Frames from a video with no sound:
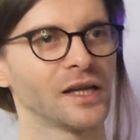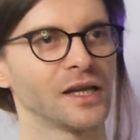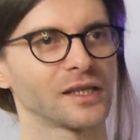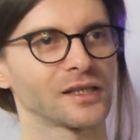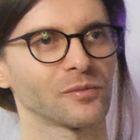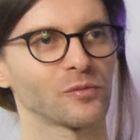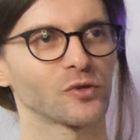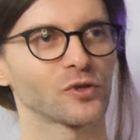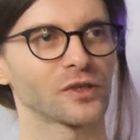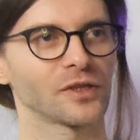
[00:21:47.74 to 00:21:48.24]
The
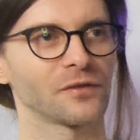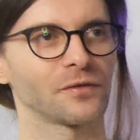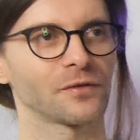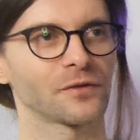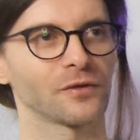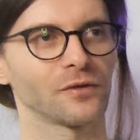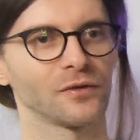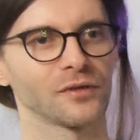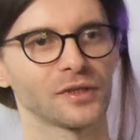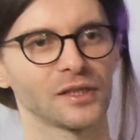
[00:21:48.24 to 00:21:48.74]
more
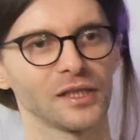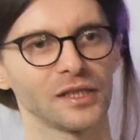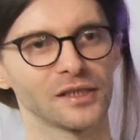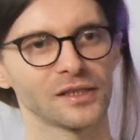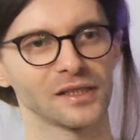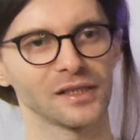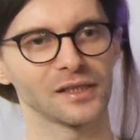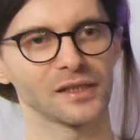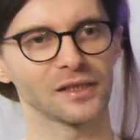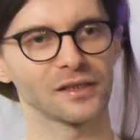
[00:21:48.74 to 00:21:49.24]
difficult
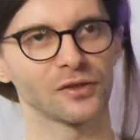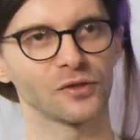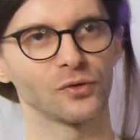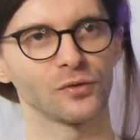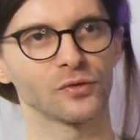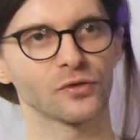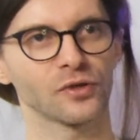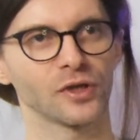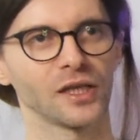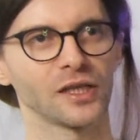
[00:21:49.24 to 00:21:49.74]
is it to
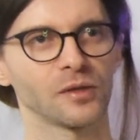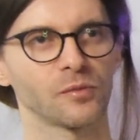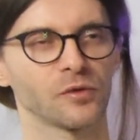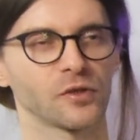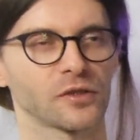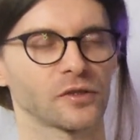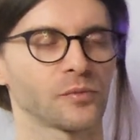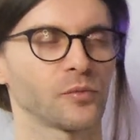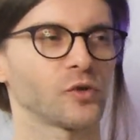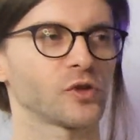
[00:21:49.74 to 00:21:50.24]
train the
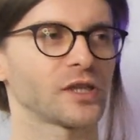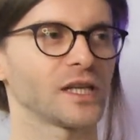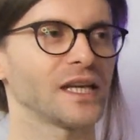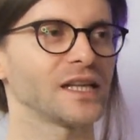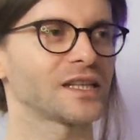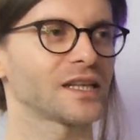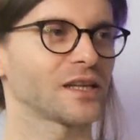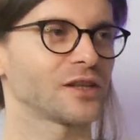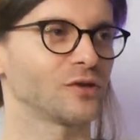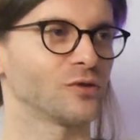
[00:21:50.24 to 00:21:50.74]
model, the more
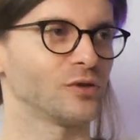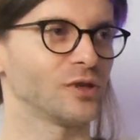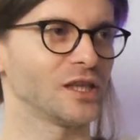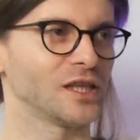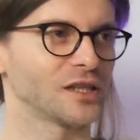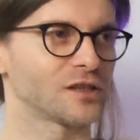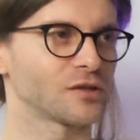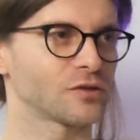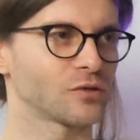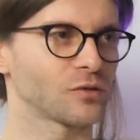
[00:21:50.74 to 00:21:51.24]
data you
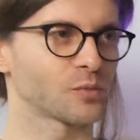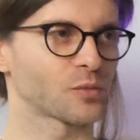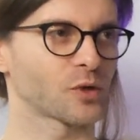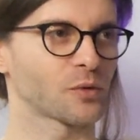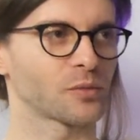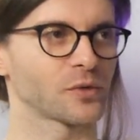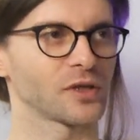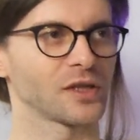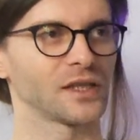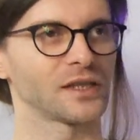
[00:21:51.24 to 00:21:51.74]
need to
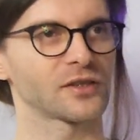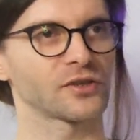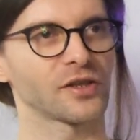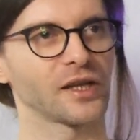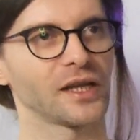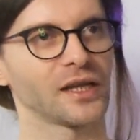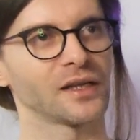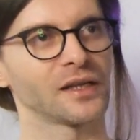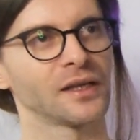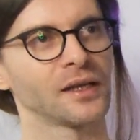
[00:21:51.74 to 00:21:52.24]
properly
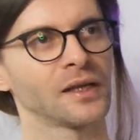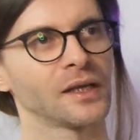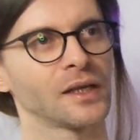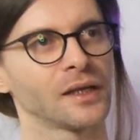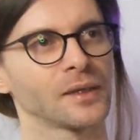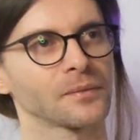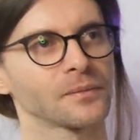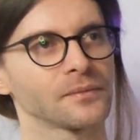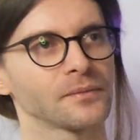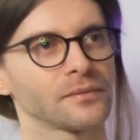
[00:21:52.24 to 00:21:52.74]
train.
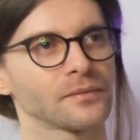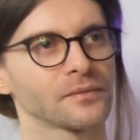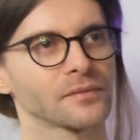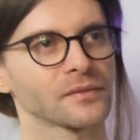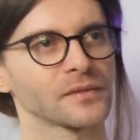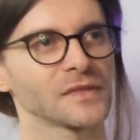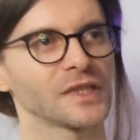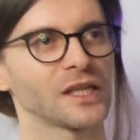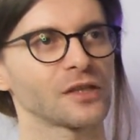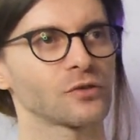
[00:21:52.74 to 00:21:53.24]

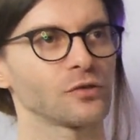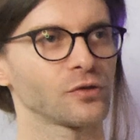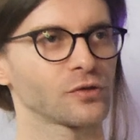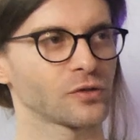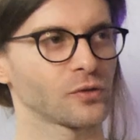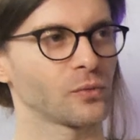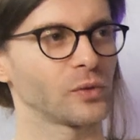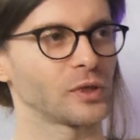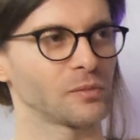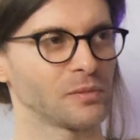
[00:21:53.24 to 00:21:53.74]
That's also
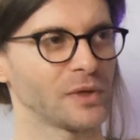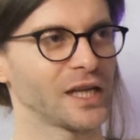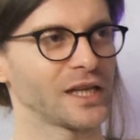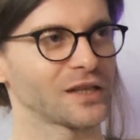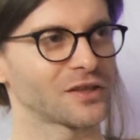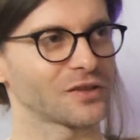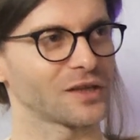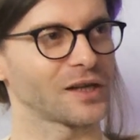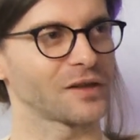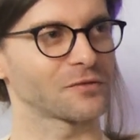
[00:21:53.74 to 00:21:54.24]
with
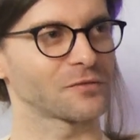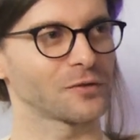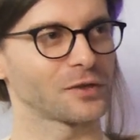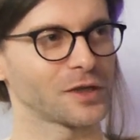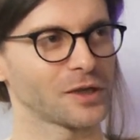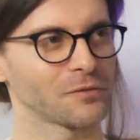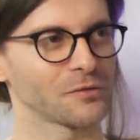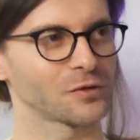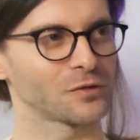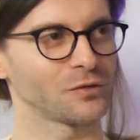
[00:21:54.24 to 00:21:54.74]
Minecraft. When
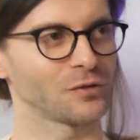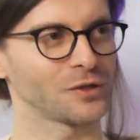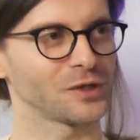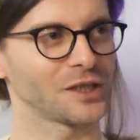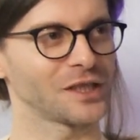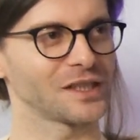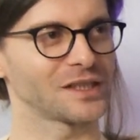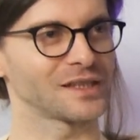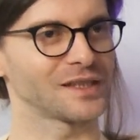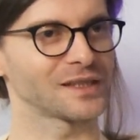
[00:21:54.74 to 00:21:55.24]
I was doing
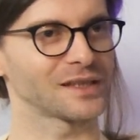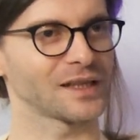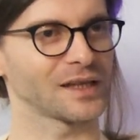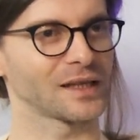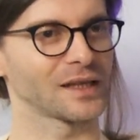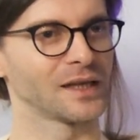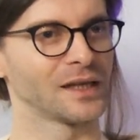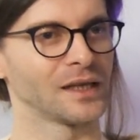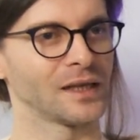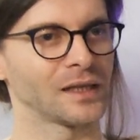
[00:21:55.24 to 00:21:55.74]
this, it's like
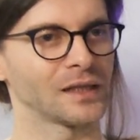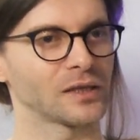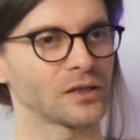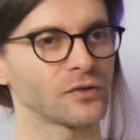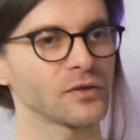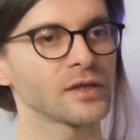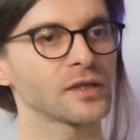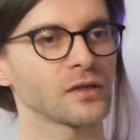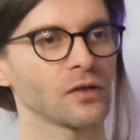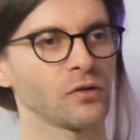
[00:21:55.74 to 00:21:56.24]
there
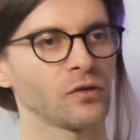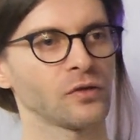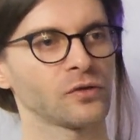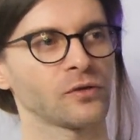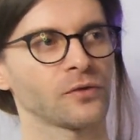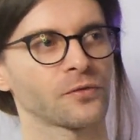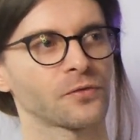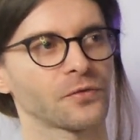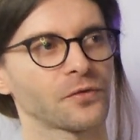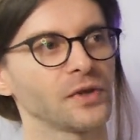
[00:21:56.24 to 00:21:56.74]
is a lot
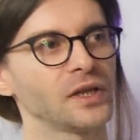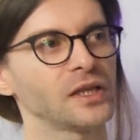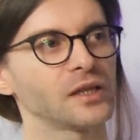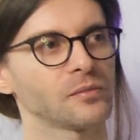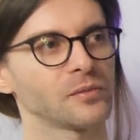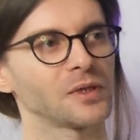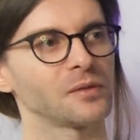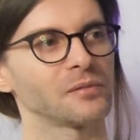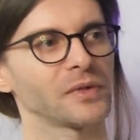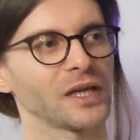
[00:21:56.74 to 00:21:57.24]
of freedom
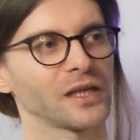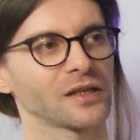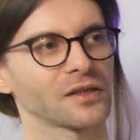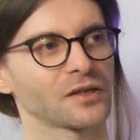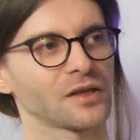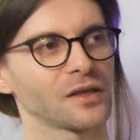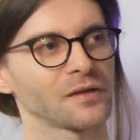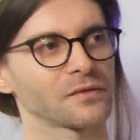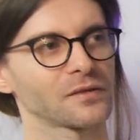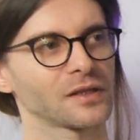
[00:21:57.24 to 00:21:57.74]
in
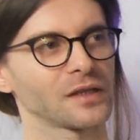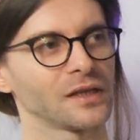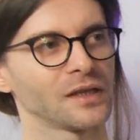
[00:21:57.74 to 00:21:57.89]
Minecraft.